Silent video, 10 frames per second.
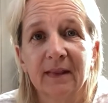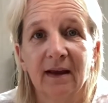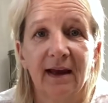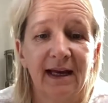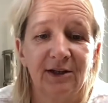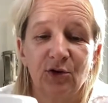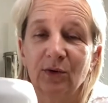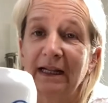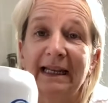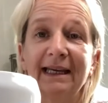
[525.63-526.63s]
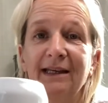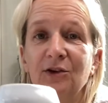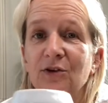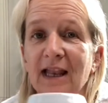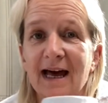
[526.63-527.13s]
and you clink
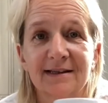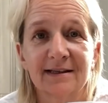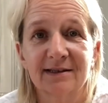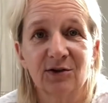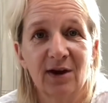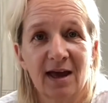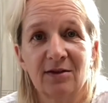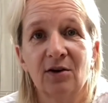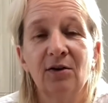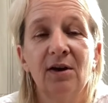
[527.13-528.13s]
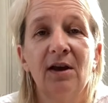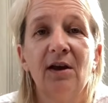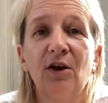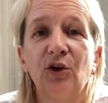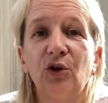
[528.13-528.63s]
your glasses together,
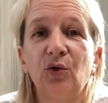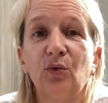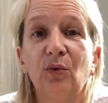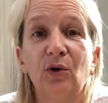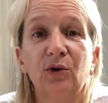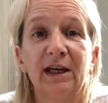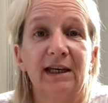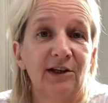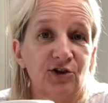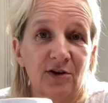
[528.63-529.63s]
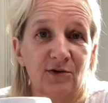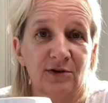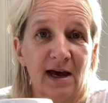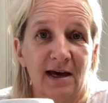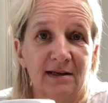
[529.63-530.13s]
you look in each other's
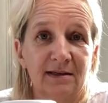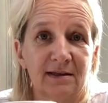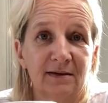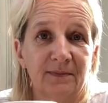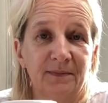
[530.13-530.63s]
eyes.